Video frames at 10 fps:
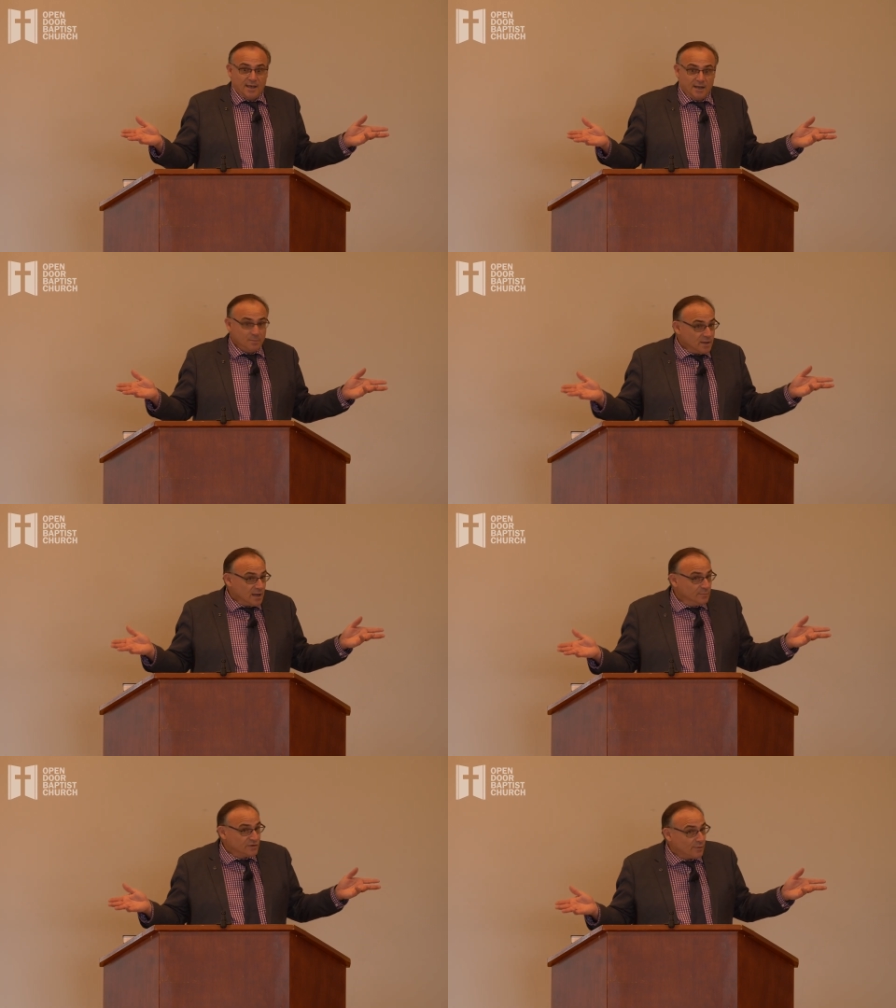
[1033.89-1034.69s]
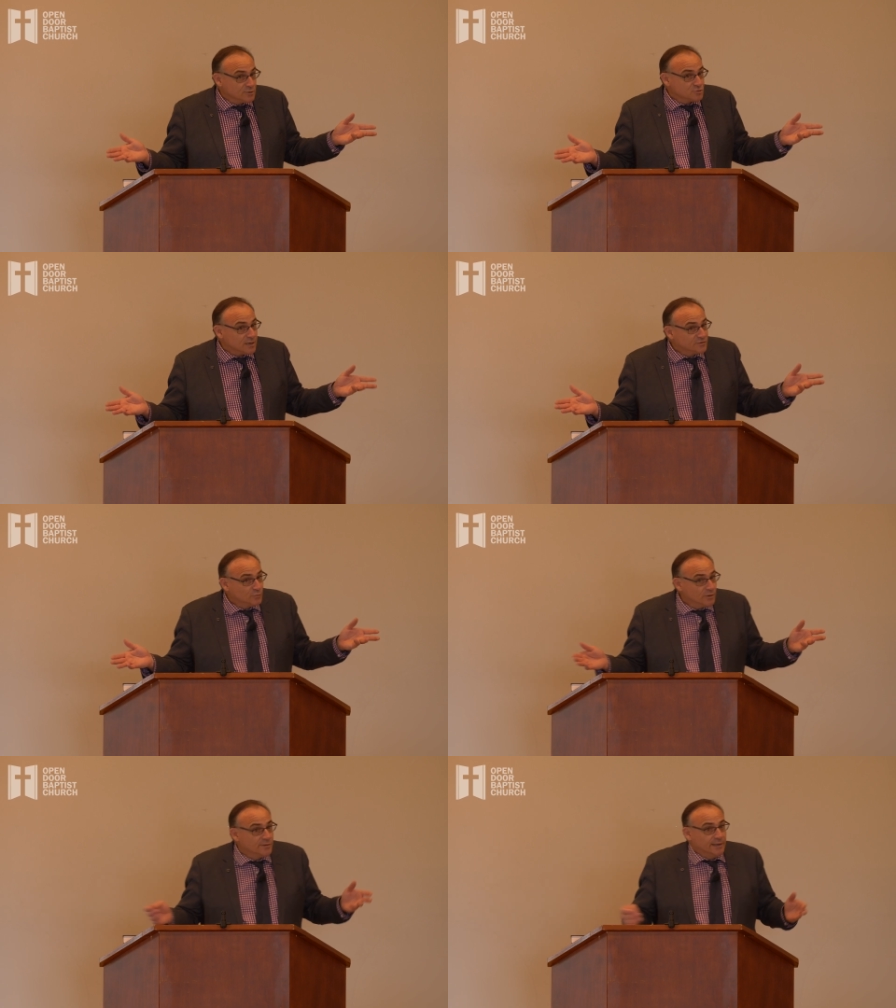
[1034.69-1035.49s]
How did he become so
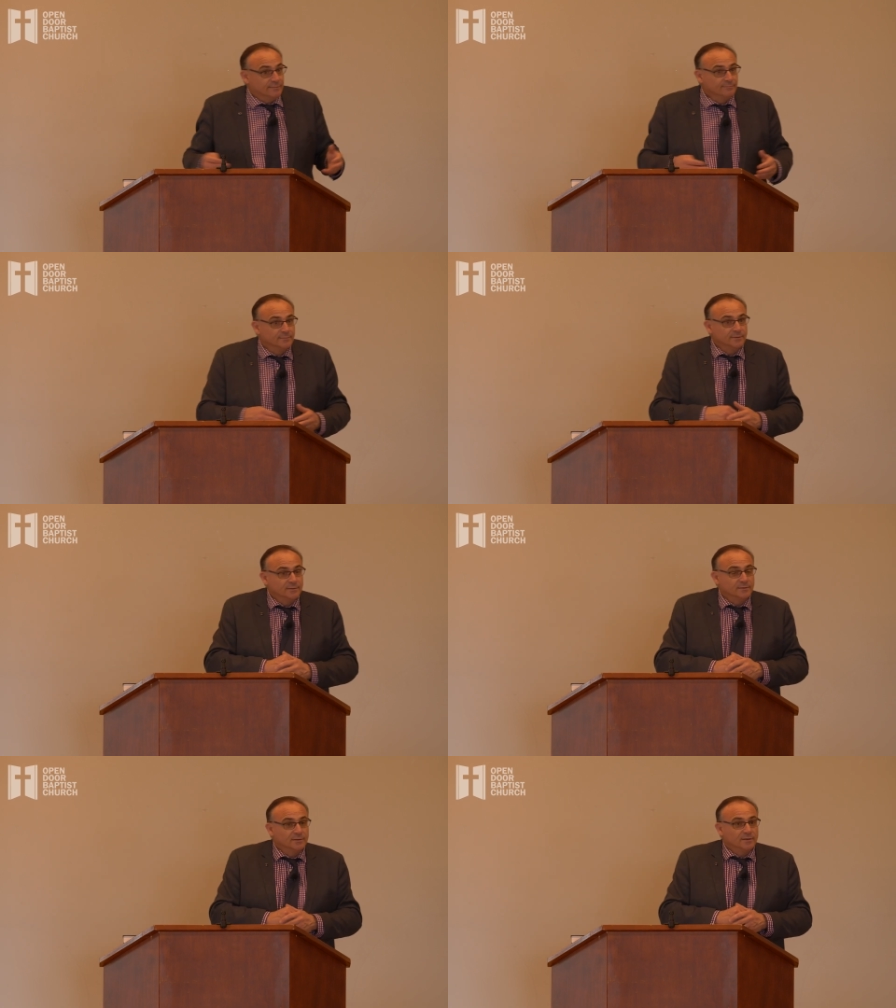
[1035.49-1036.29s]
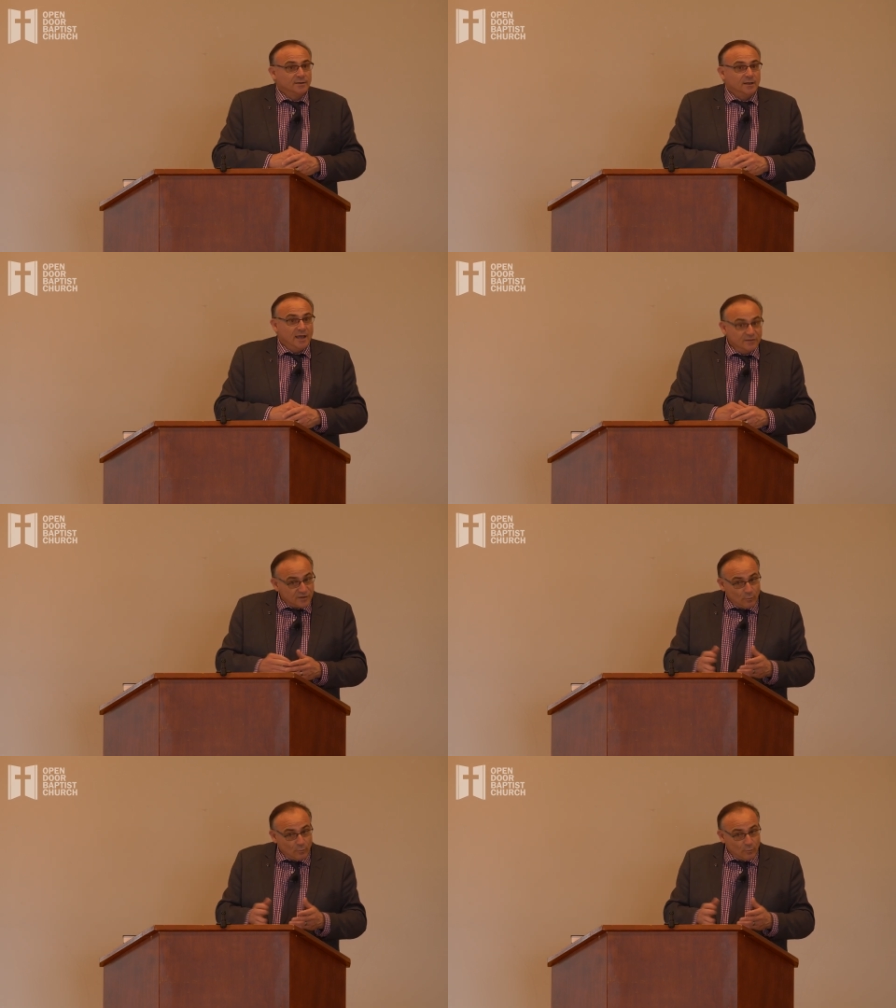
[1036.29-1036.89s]
untrustworthy? He's